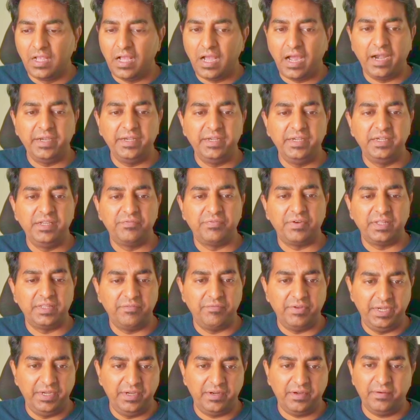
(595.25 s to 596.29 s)
identify the
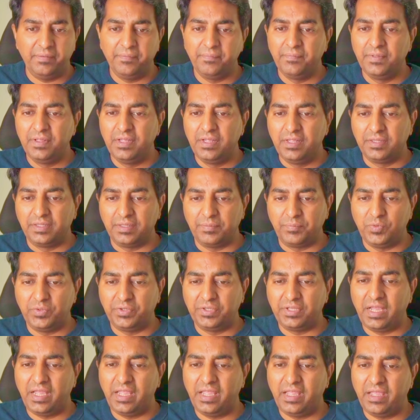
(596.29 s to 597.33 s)
vendor. Suppose
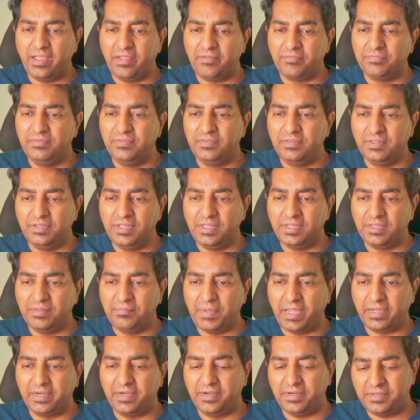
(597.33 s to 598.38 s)
I have this
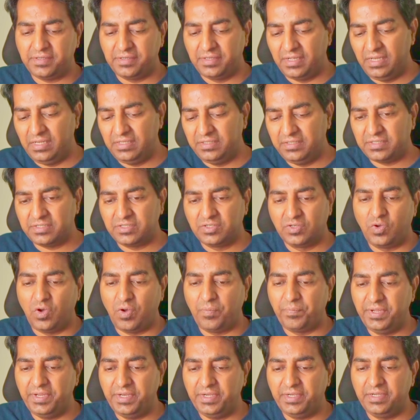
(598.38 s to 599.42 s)
MAC address, I'll just
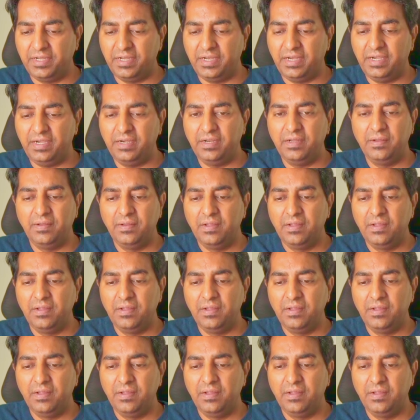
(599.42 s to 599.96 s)
copy it and